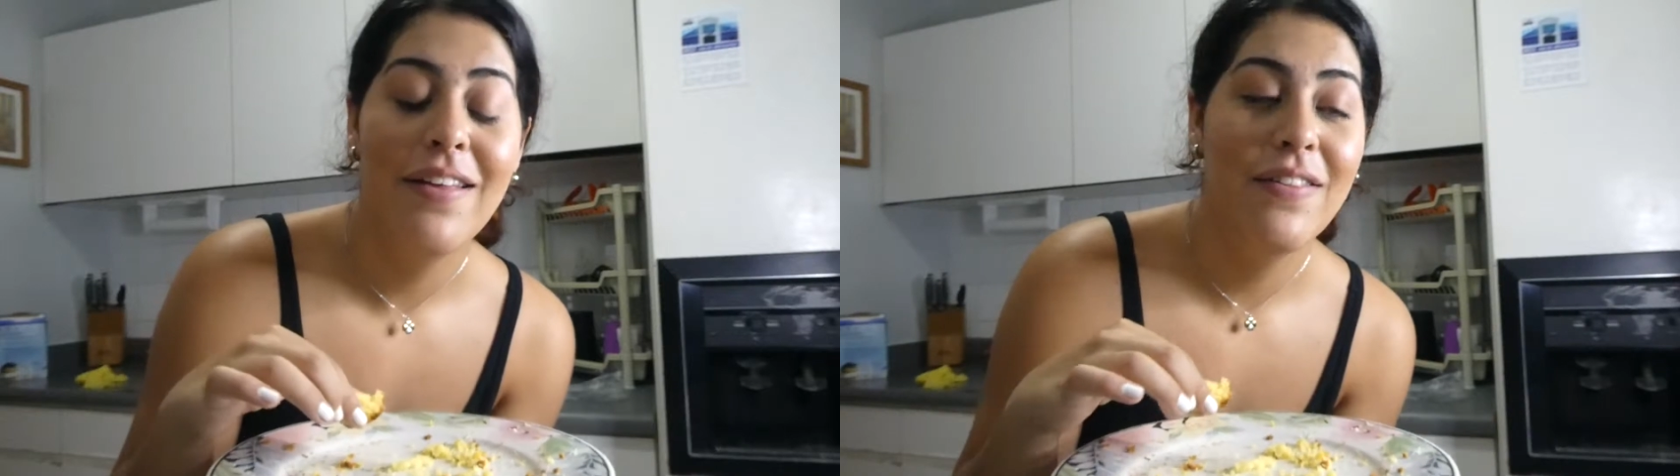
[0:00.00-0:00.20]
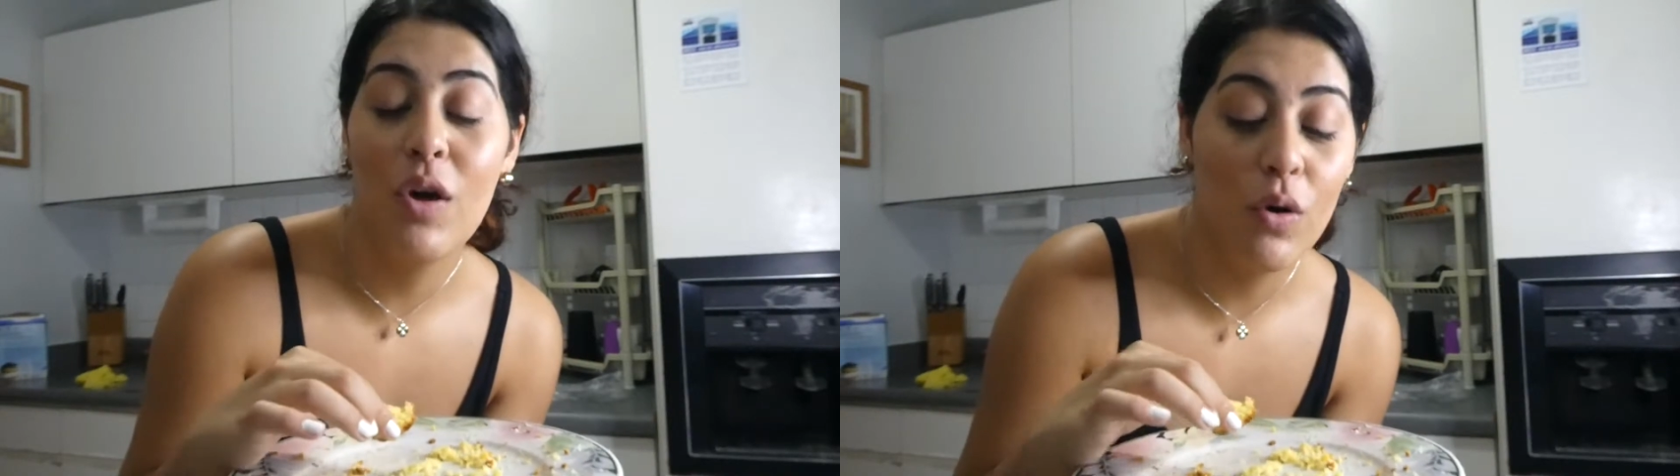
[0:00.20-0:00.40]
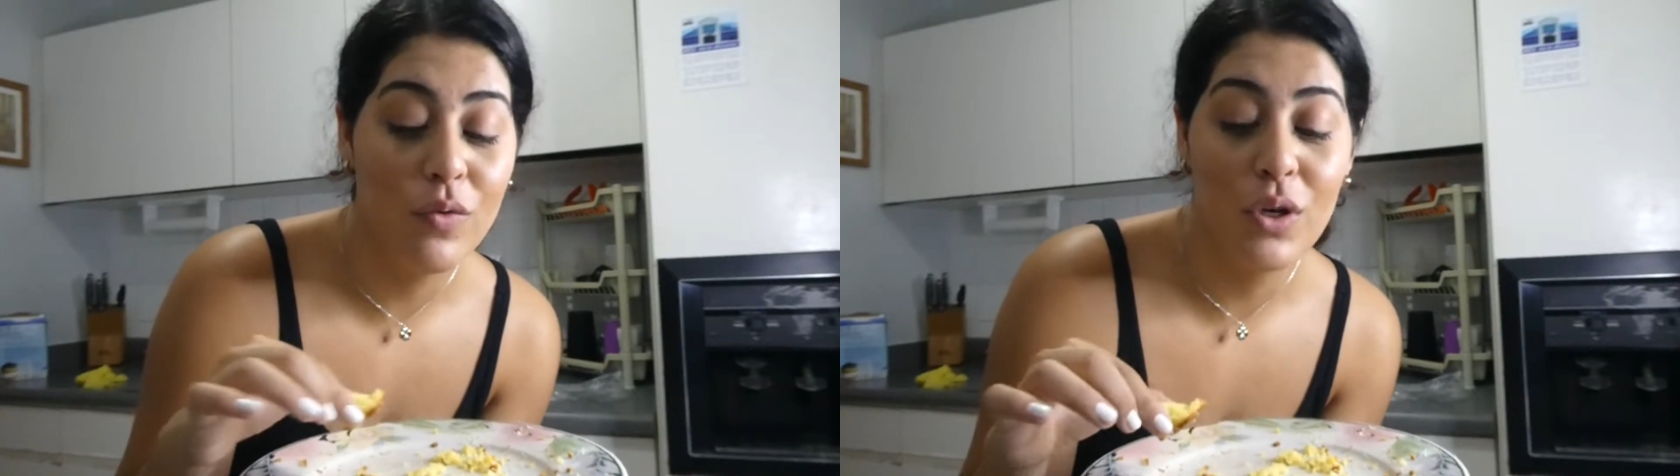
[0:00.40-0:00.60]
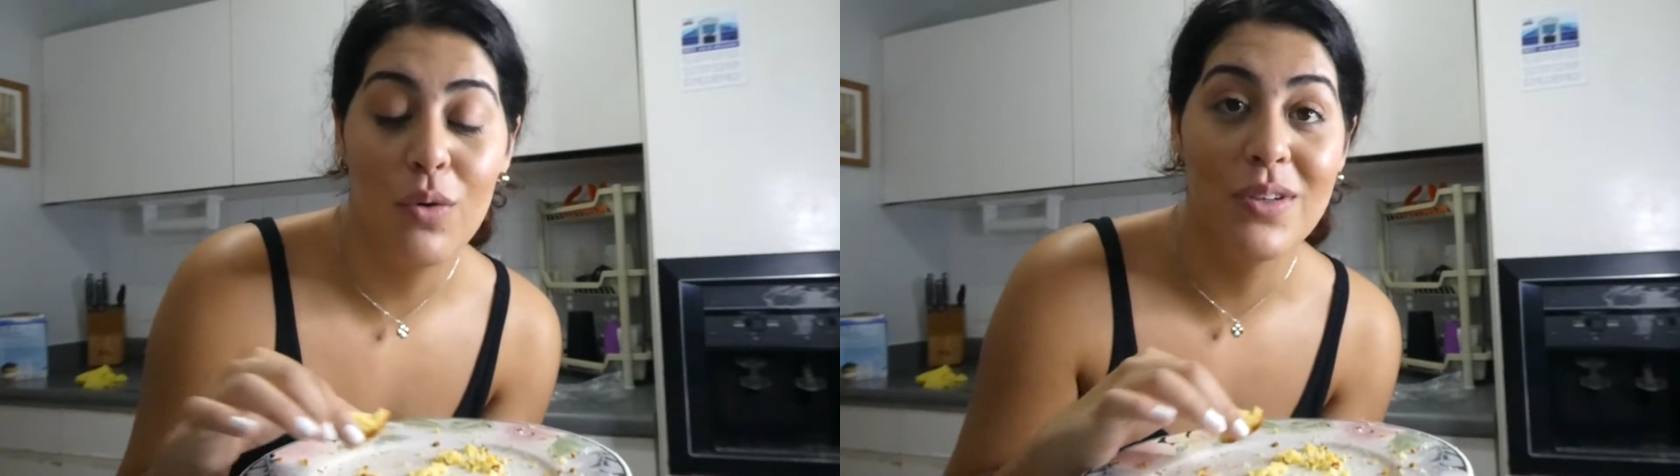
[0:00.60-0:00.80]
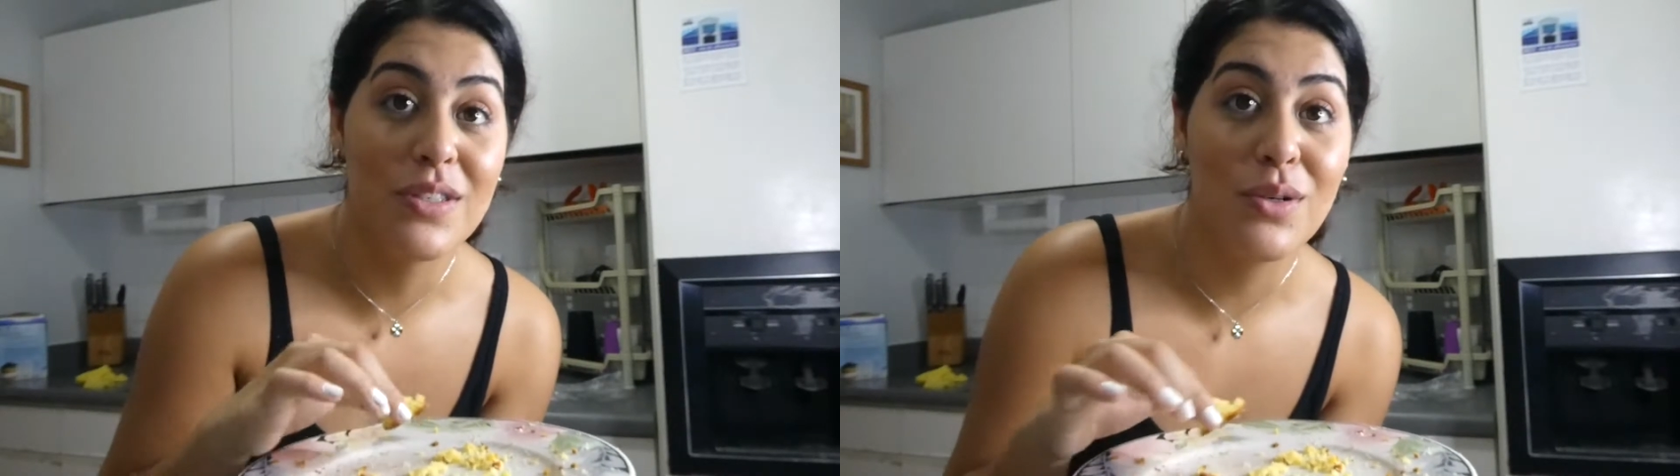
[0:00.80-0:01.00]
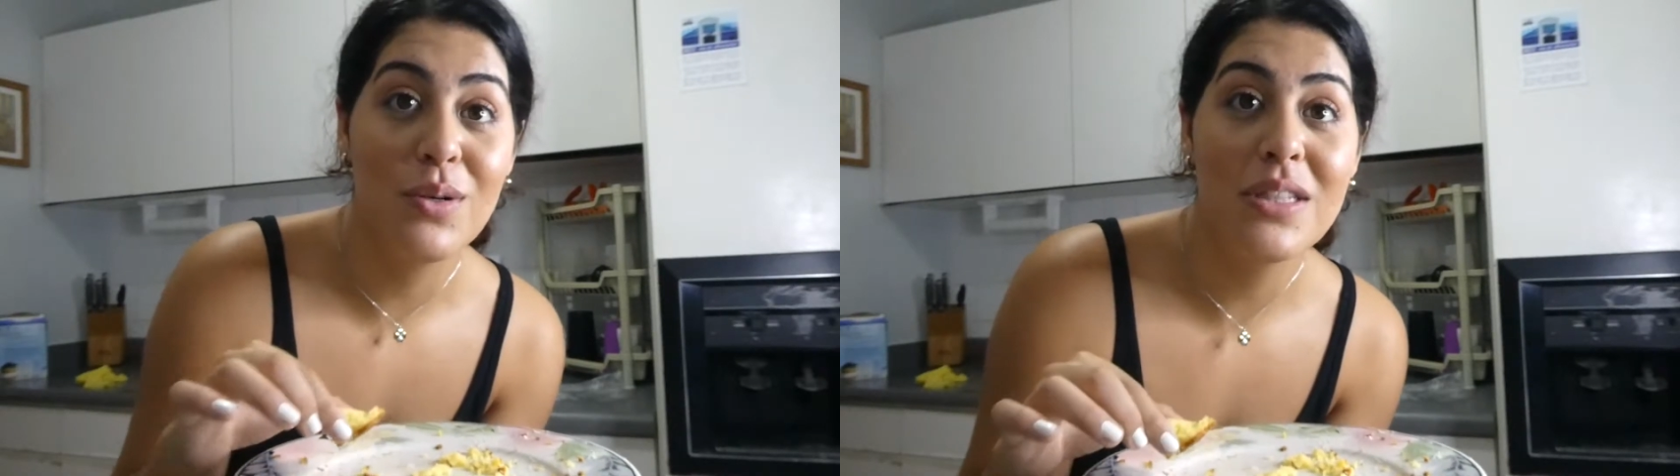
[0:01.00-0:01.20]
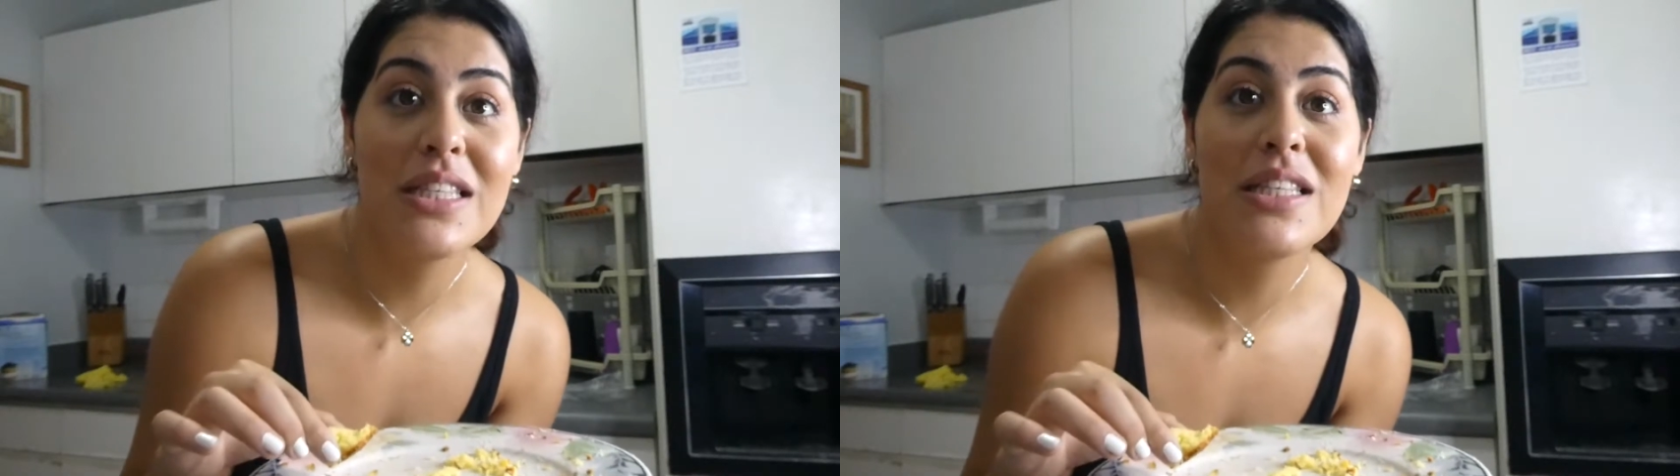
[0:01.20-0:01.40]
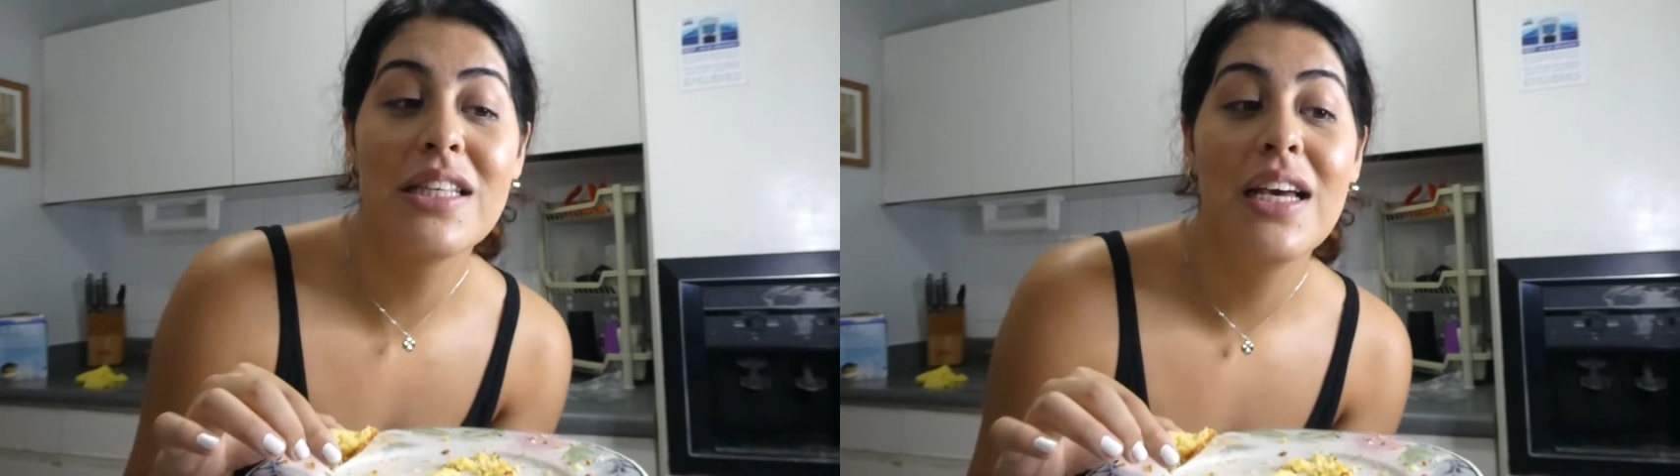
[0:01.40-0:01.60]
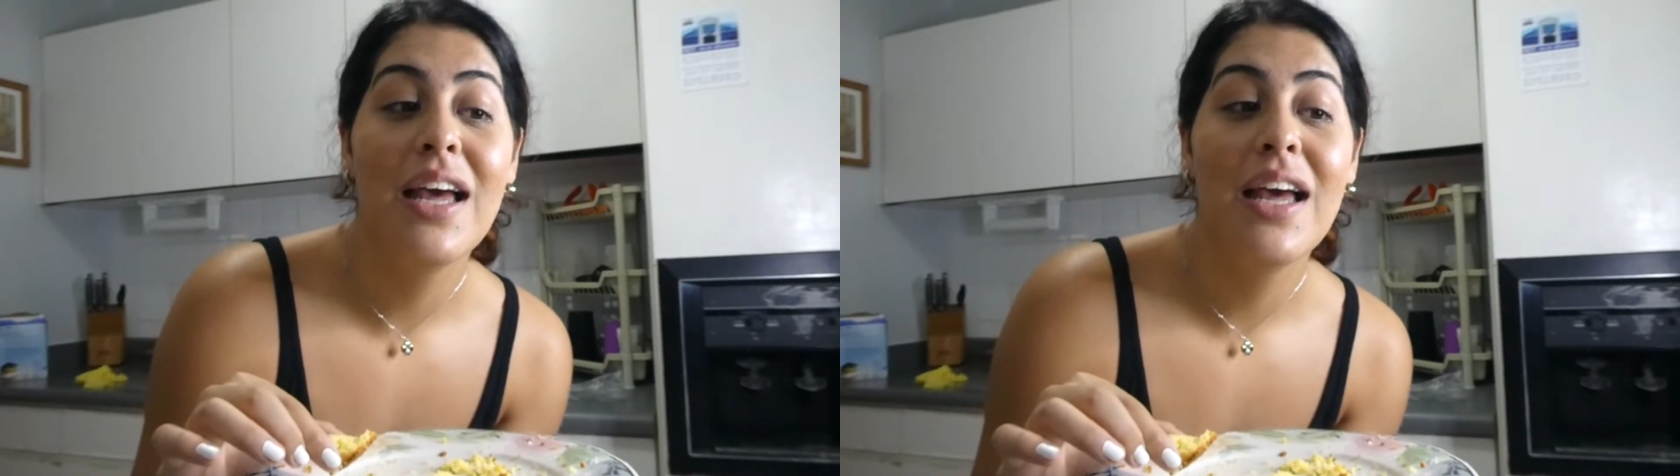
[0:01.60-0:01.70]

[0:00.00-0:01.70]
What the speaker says: the overall results,